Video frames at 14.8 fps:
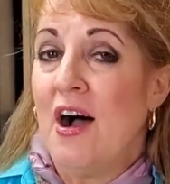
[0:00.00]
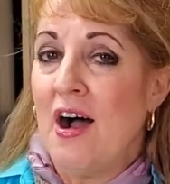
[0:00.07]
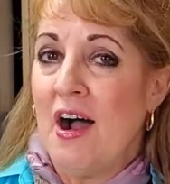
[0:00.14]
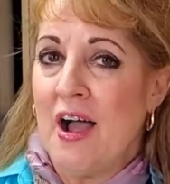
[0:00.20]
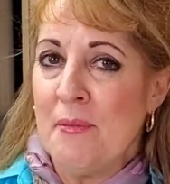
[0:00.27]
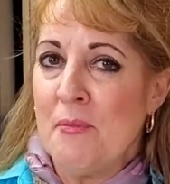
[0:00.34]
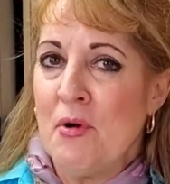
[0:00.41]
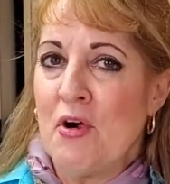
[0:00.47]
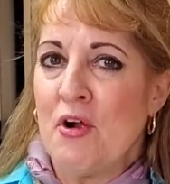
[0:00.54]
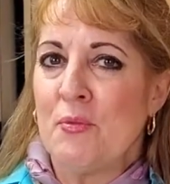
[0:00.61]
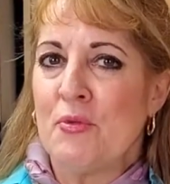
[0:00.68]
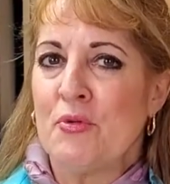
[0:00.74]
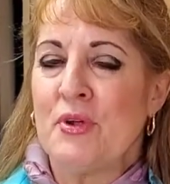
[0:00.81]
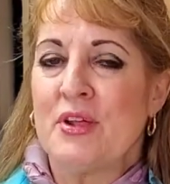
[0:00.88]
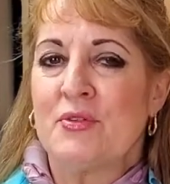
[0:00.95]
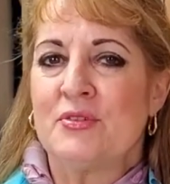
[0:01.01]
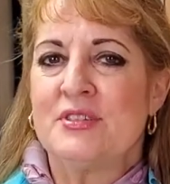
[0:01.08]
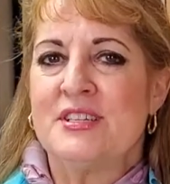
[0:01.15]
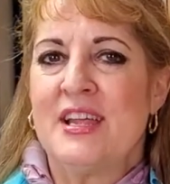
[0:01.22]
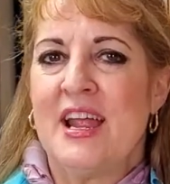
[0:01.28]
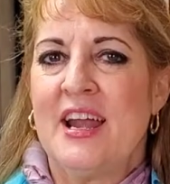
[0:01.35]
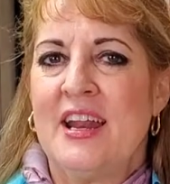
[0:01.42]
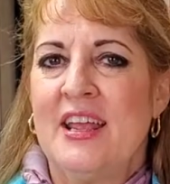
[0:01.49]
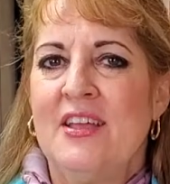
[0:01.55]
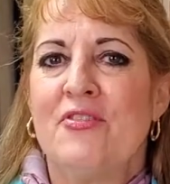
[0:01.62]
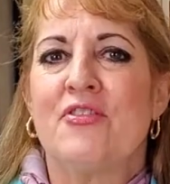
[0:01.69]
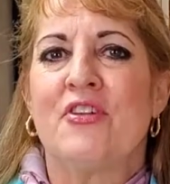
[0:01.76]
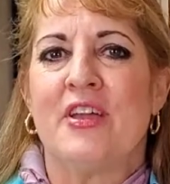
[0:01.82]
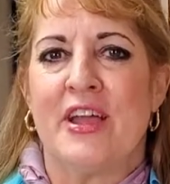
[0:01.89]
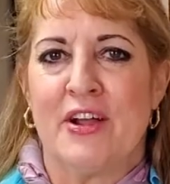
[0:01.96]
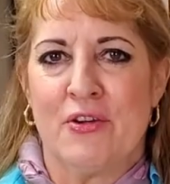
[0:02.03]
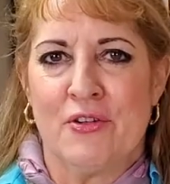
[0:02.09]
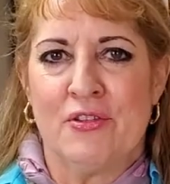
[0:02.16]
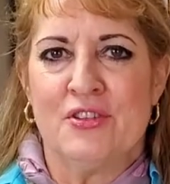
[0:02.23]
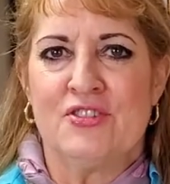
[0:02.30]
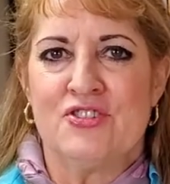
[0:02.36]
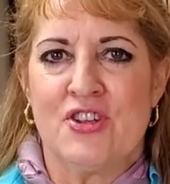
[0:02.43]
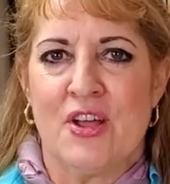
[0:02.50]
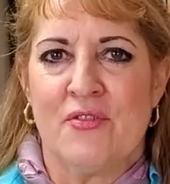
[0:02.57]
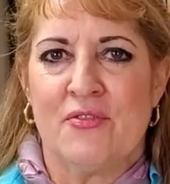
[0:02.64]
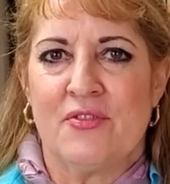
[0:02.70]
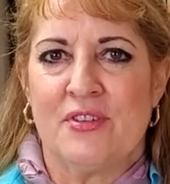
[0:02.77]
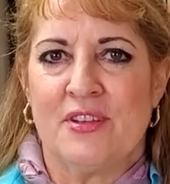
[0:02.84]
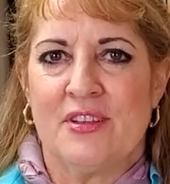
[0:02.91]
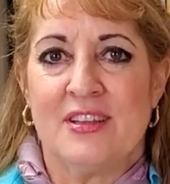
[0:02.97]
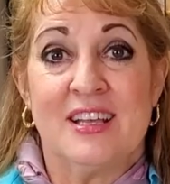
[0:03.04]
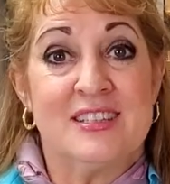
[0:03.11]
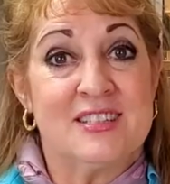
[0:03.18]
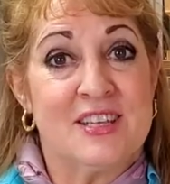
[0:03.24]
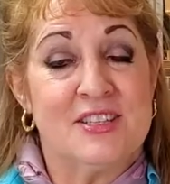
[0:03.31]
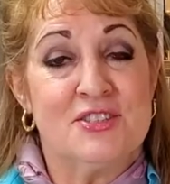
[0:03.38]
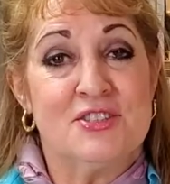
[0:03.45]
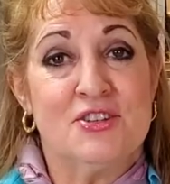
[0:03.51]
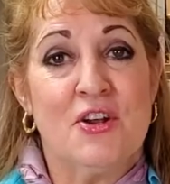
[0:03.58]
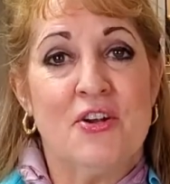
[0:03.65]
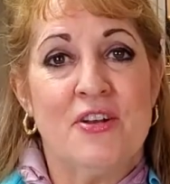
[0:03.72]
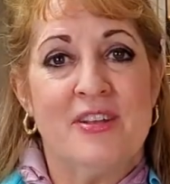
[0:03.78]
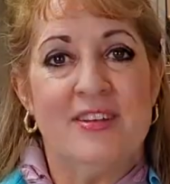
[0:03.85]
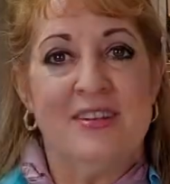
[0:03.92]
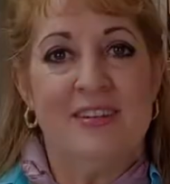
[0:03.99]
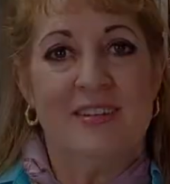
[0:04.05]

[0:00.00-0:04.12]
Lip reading: I'm Marie Cristiani, the Aerialist chef. Let's get started.